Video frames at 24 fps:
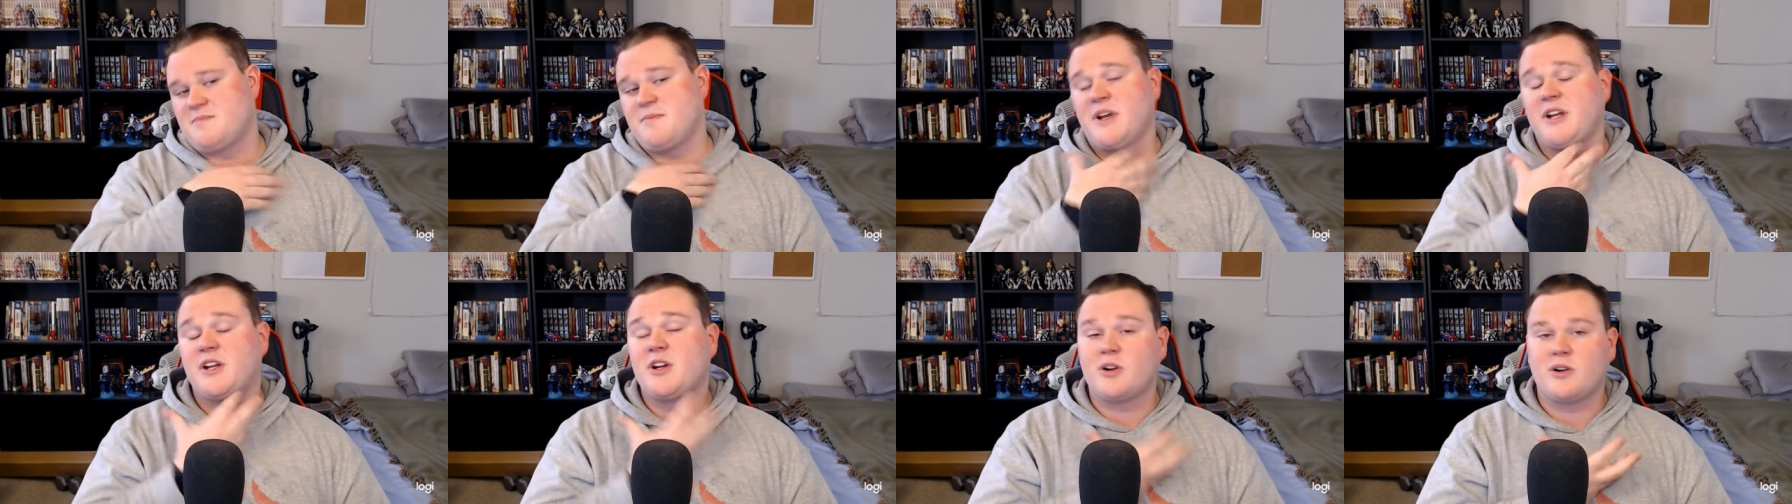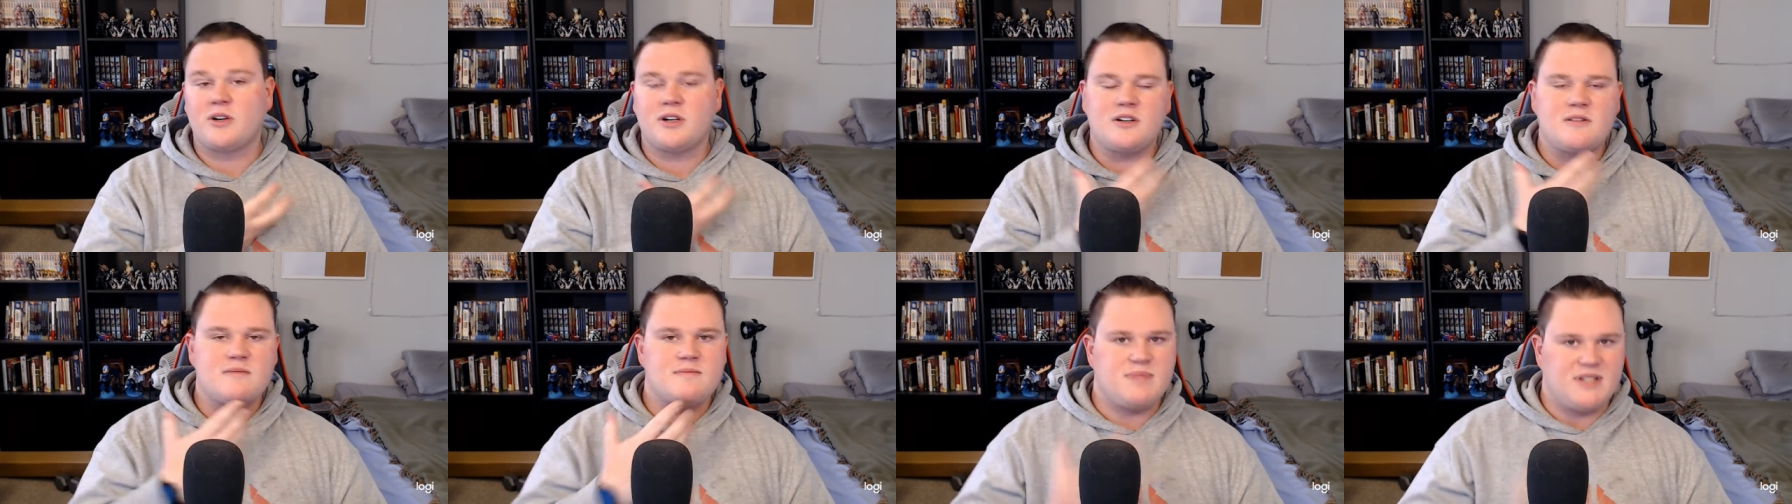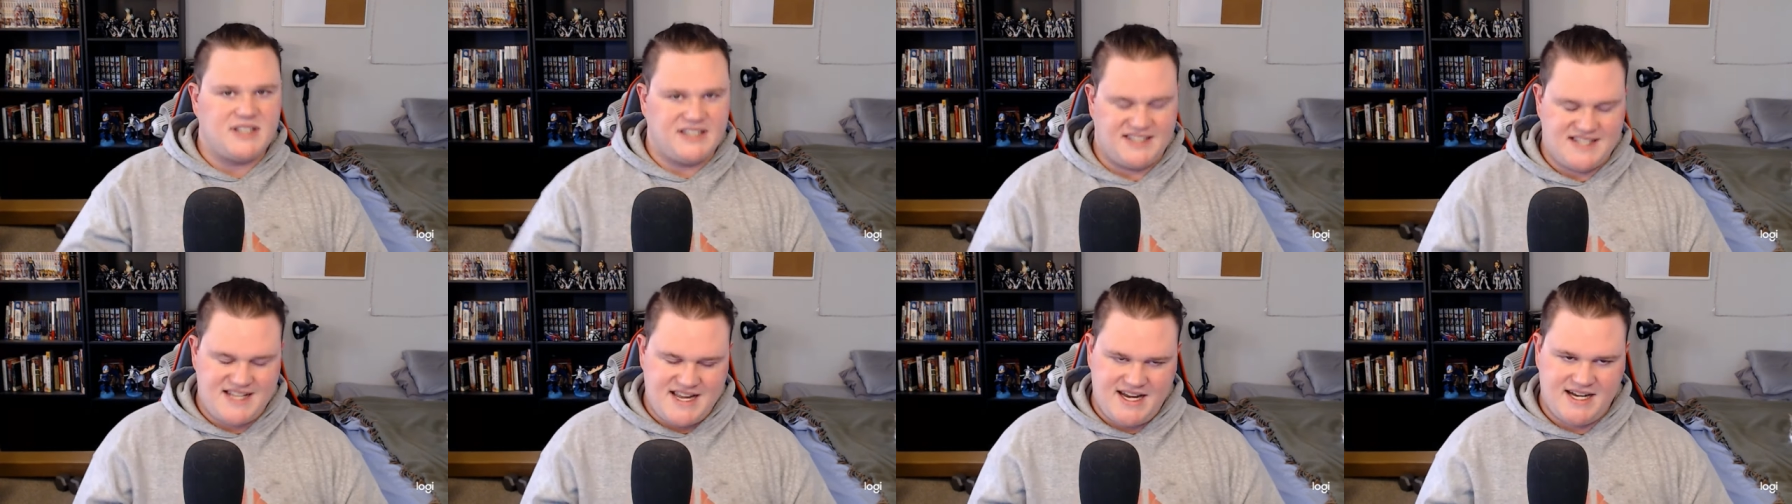my current
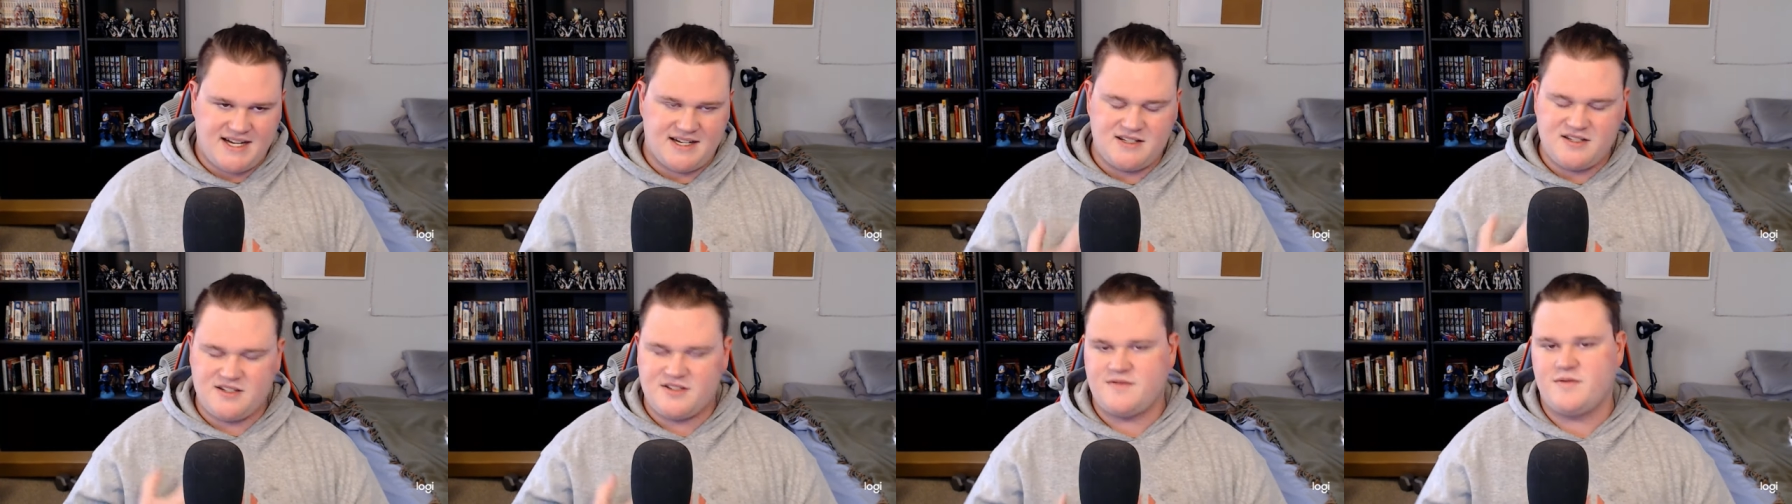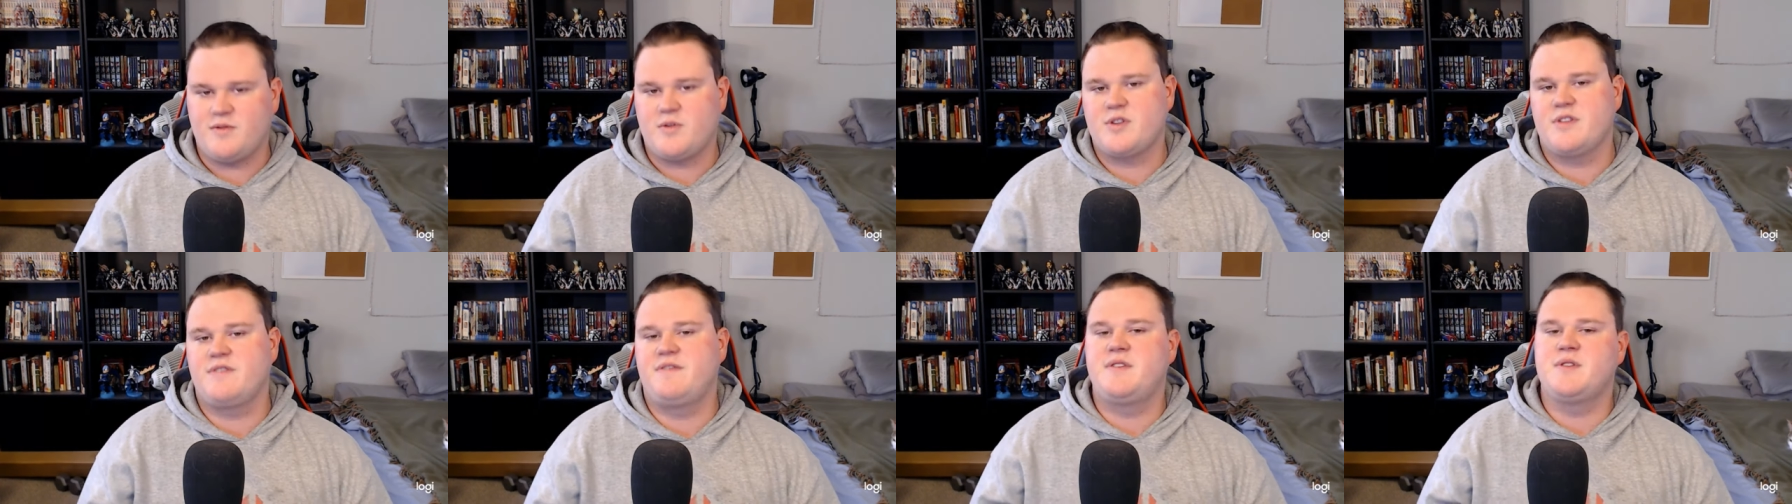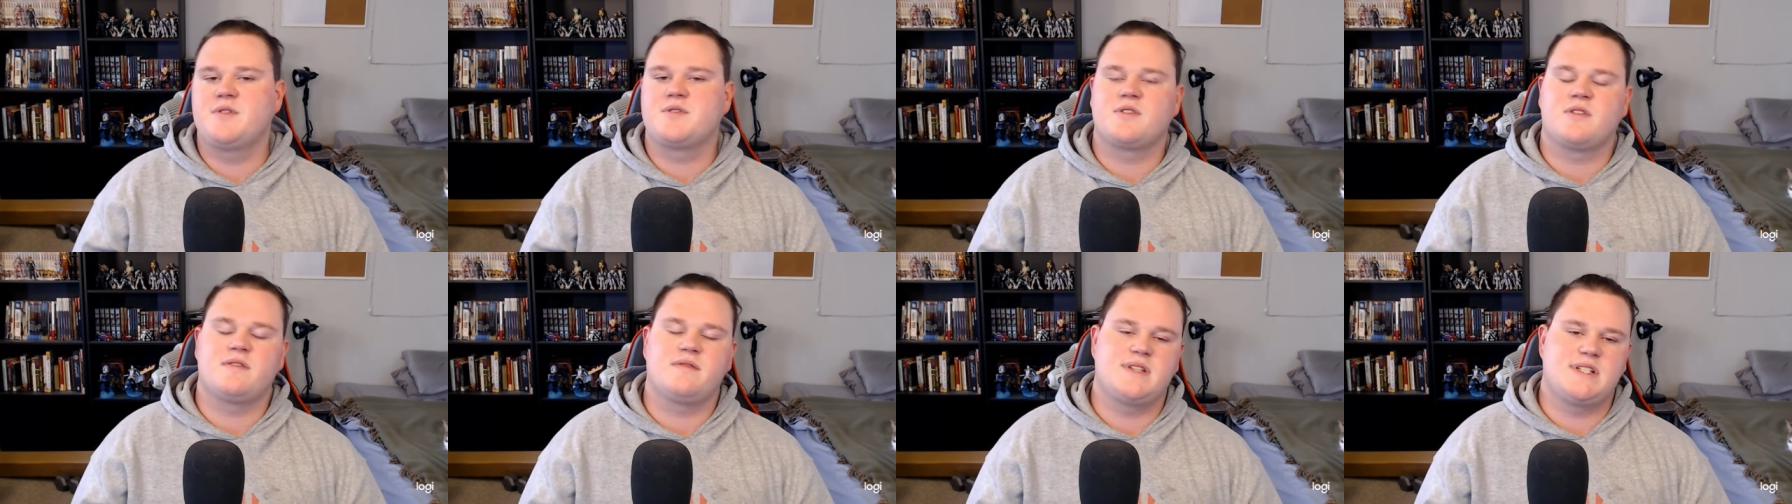plans for the
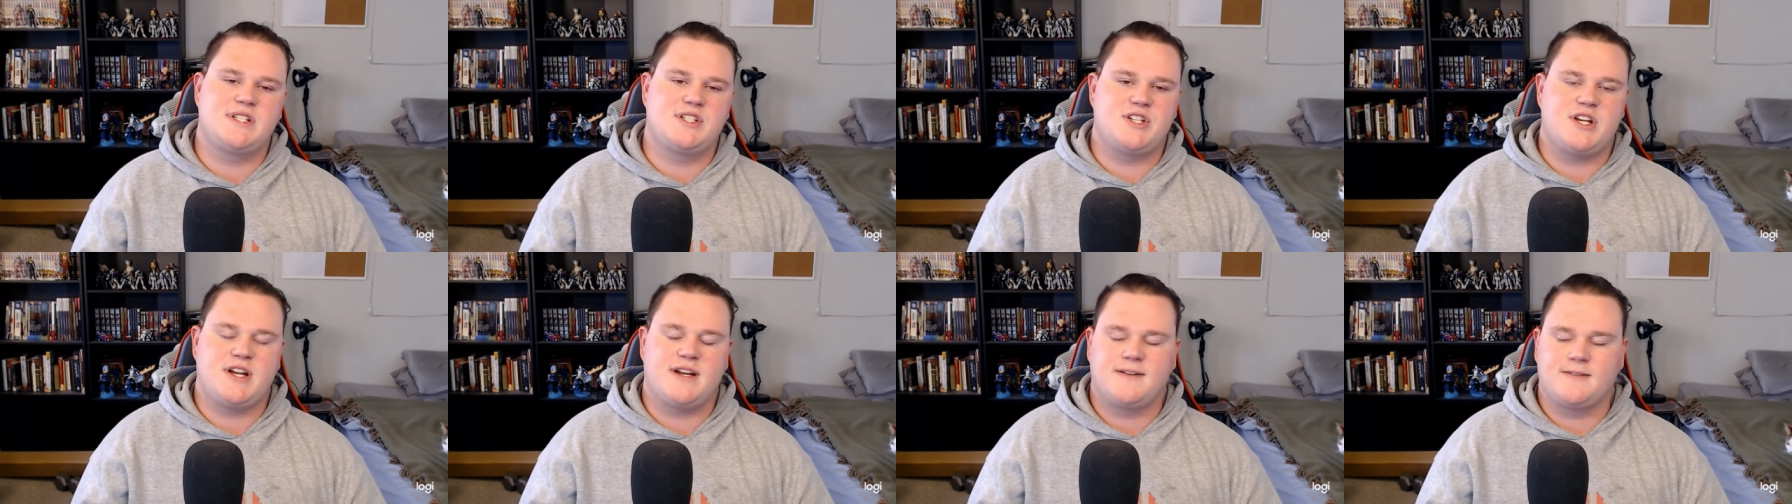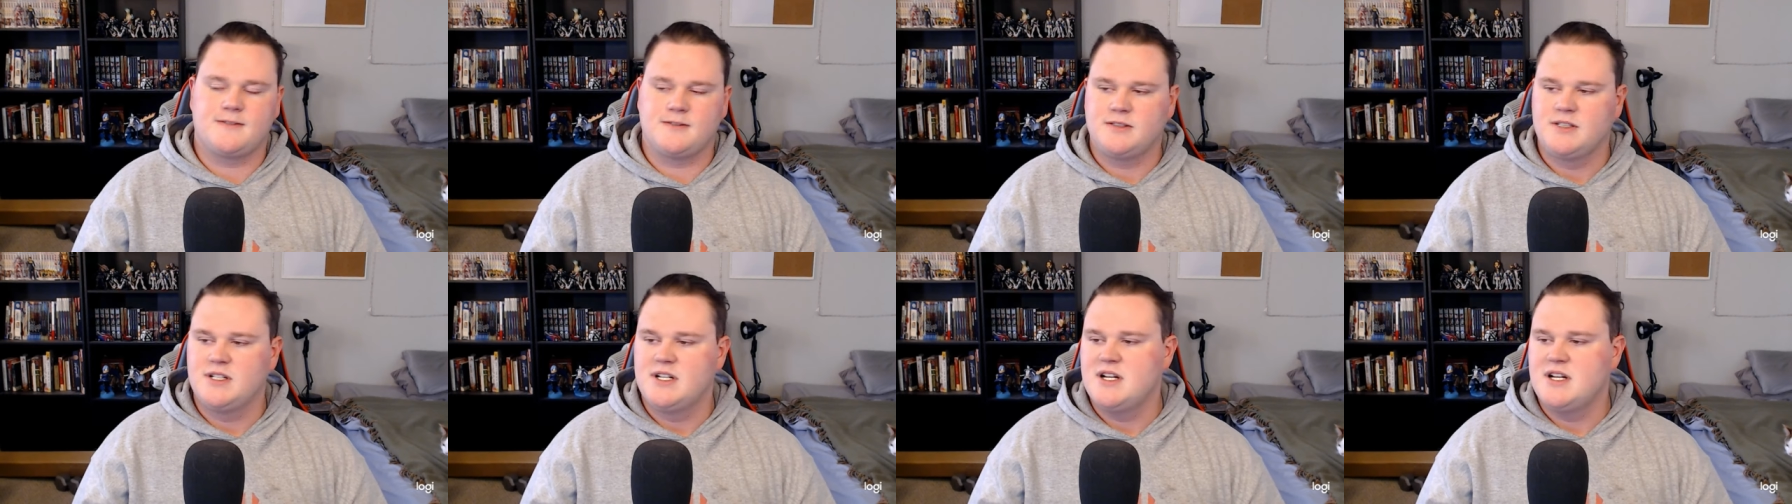future of this channel